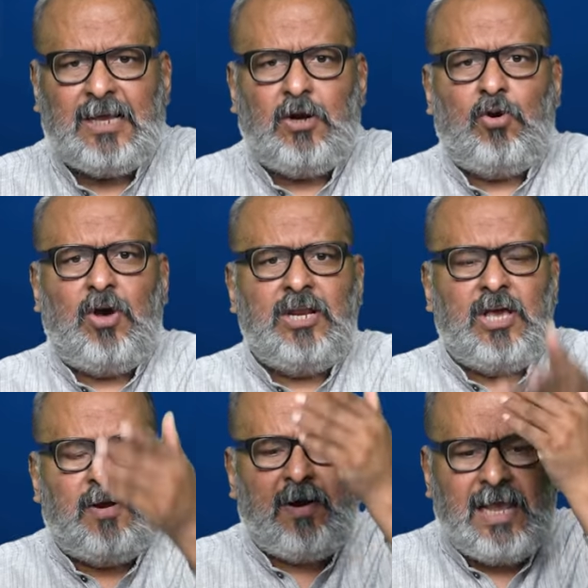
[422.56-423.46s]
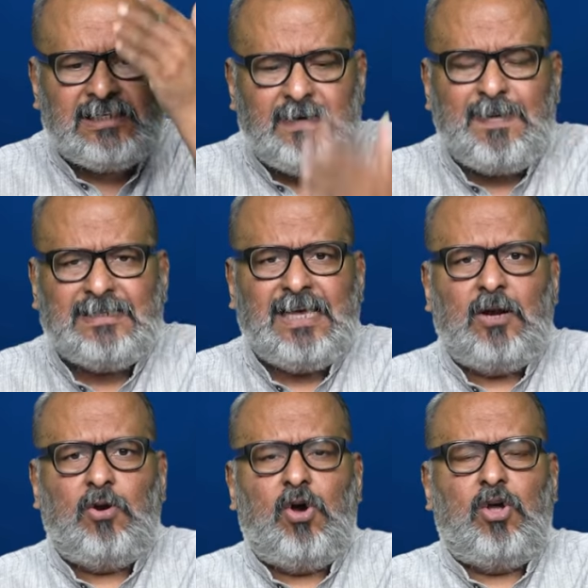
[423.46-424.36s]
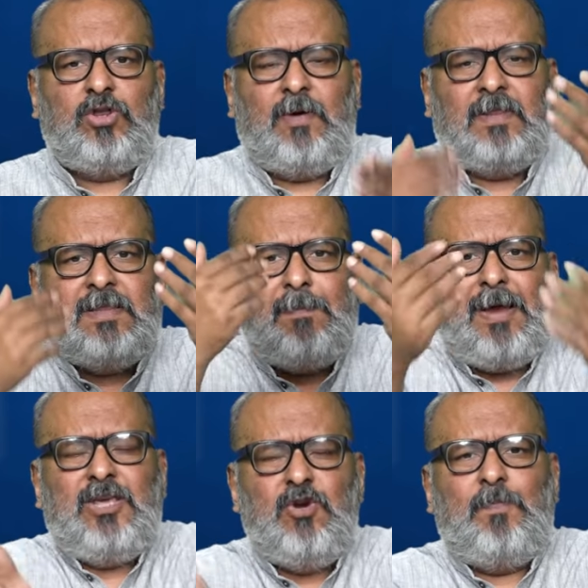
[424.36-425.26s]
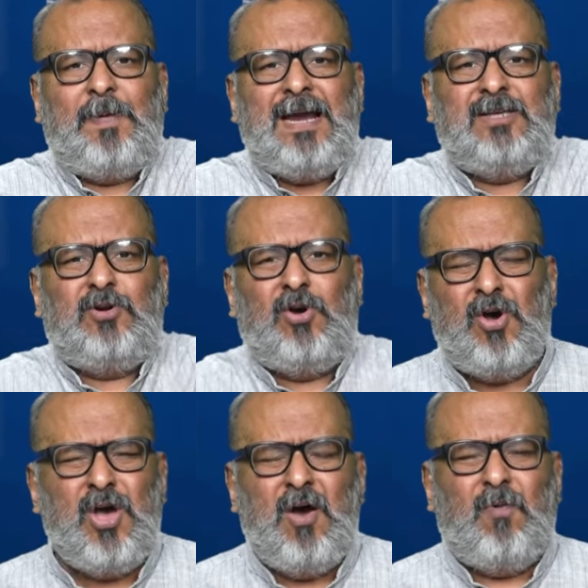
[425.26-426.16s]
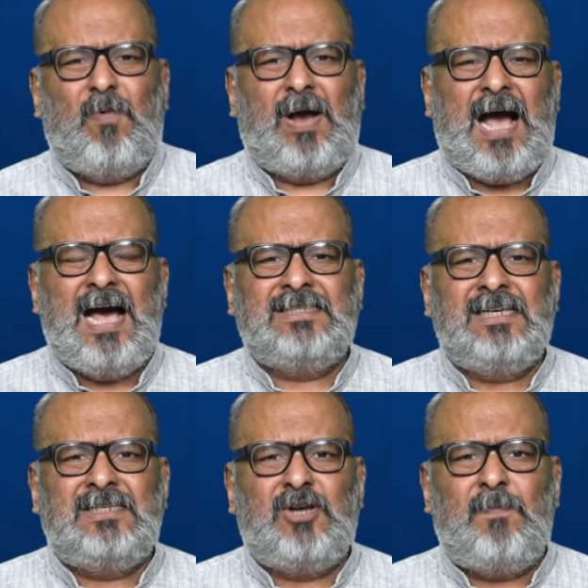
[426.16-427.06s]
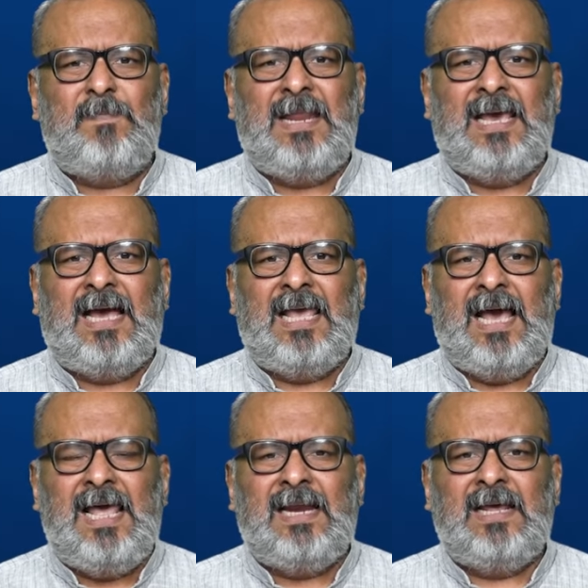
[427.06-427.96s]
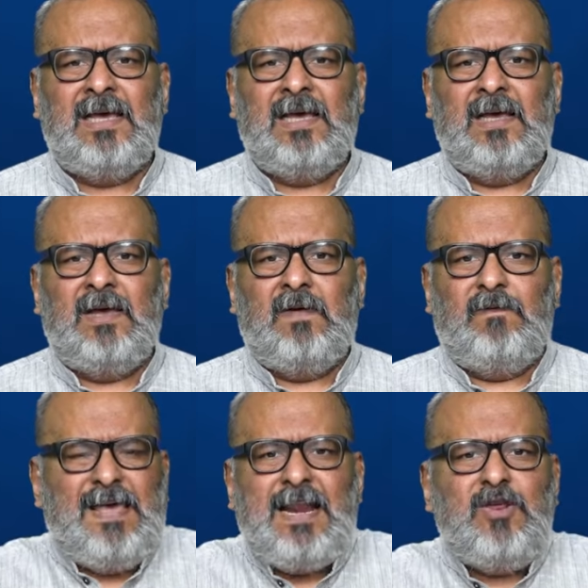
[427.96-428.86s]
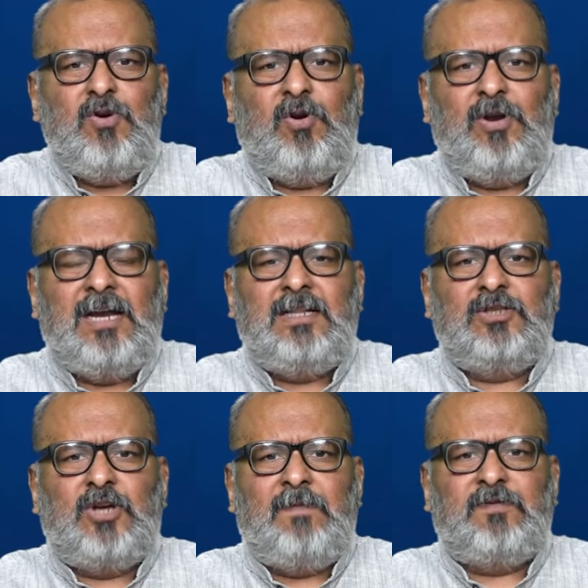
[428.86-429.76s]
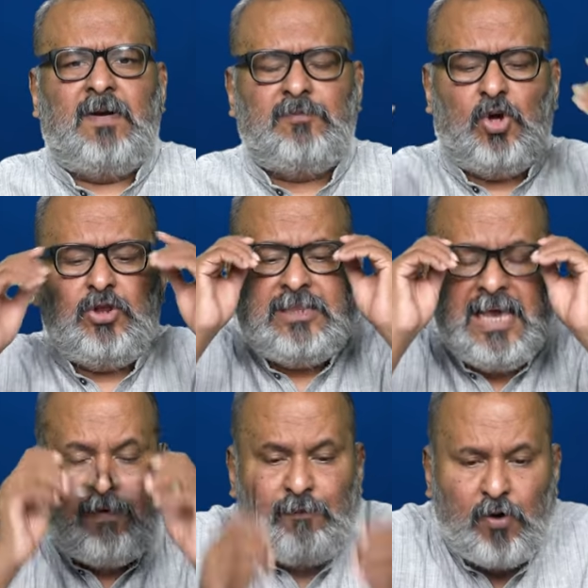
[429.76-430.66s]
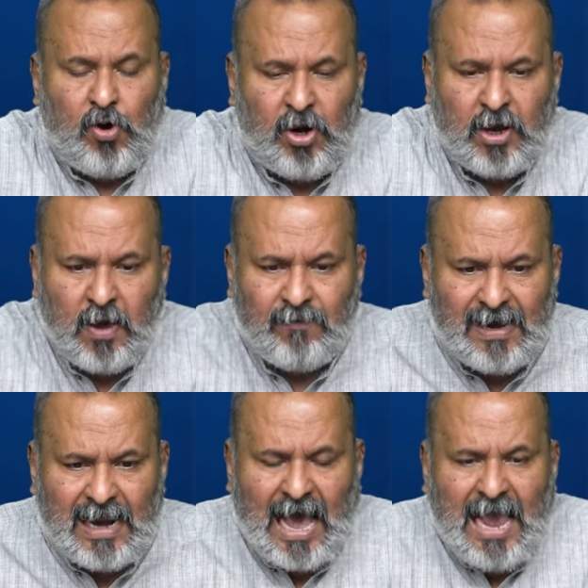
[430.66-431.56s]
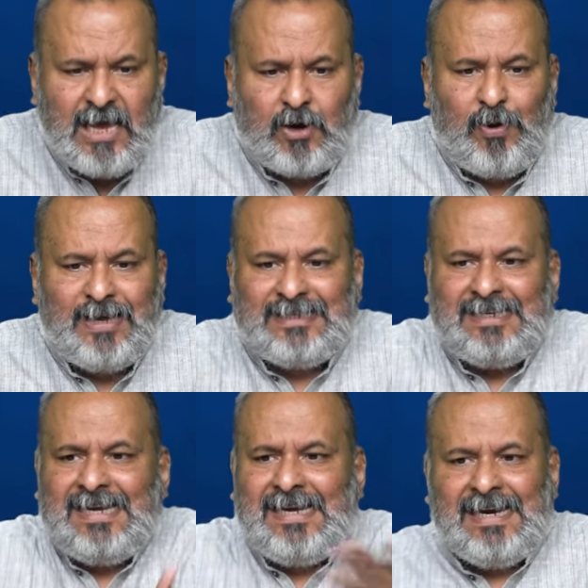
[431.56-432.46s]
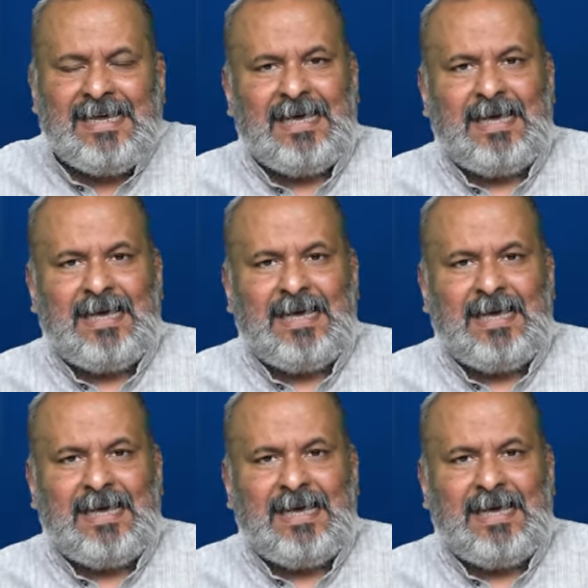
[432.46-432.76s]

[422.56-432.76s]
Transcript: are lower, your estimates are low, the money you paid is low. Kahan se job milega yaar? Where are you going to get the jobs from? So therefore, when I question,